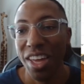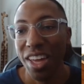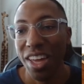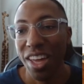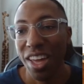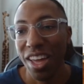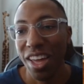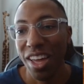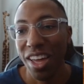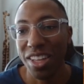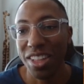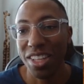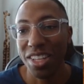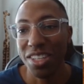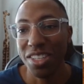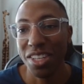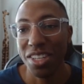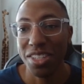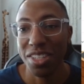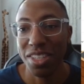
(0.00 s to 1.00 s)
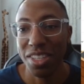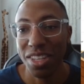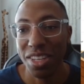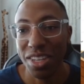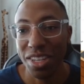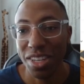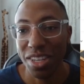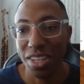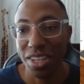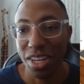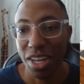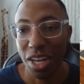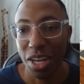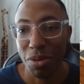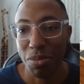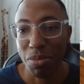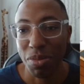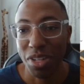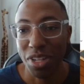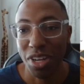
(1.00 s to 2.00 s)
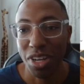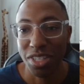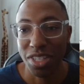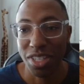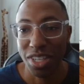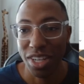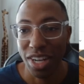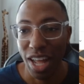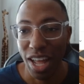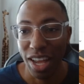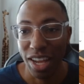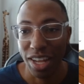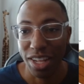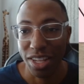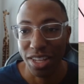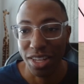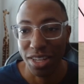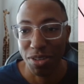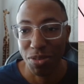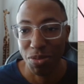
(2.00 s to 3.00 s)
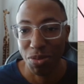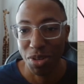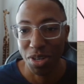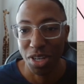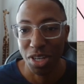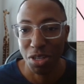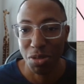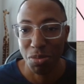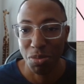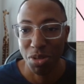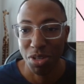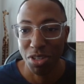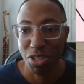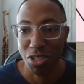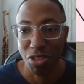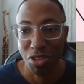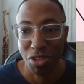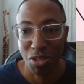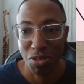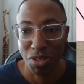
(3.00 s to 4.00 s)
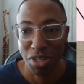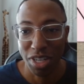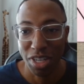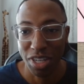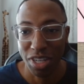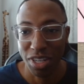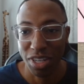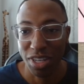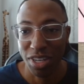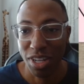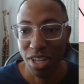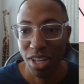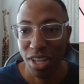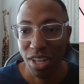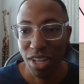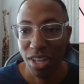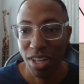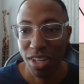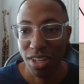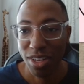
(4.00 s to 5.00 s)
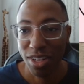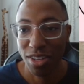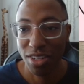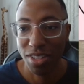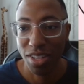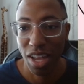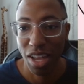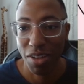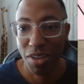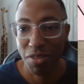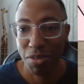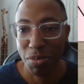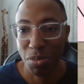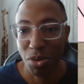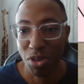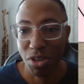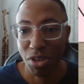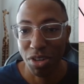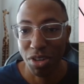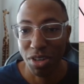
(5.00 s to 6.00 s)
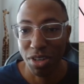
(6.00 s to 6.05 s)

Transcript: And this is the closet island where you can put jewelry and just have more